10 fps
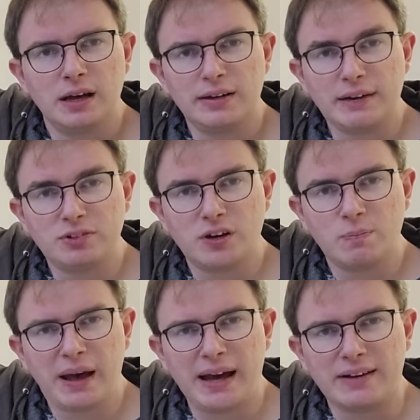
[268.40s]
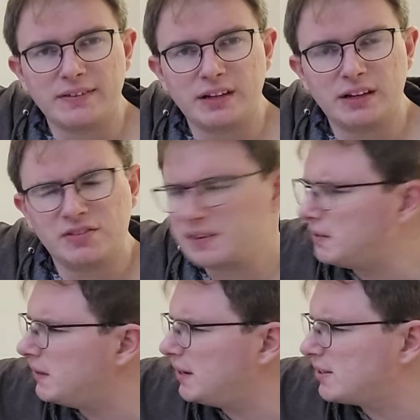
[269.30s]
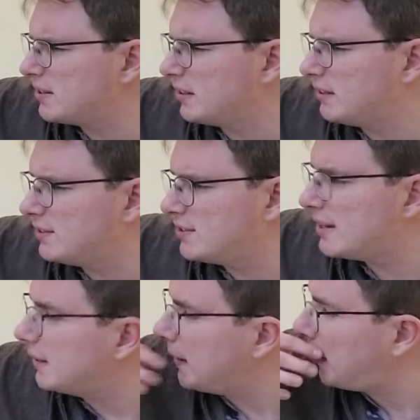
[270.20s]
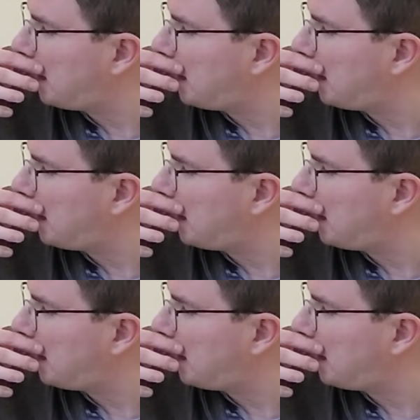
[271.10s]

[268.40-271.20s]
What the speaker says: I'm going to have to go back in the last few years and see.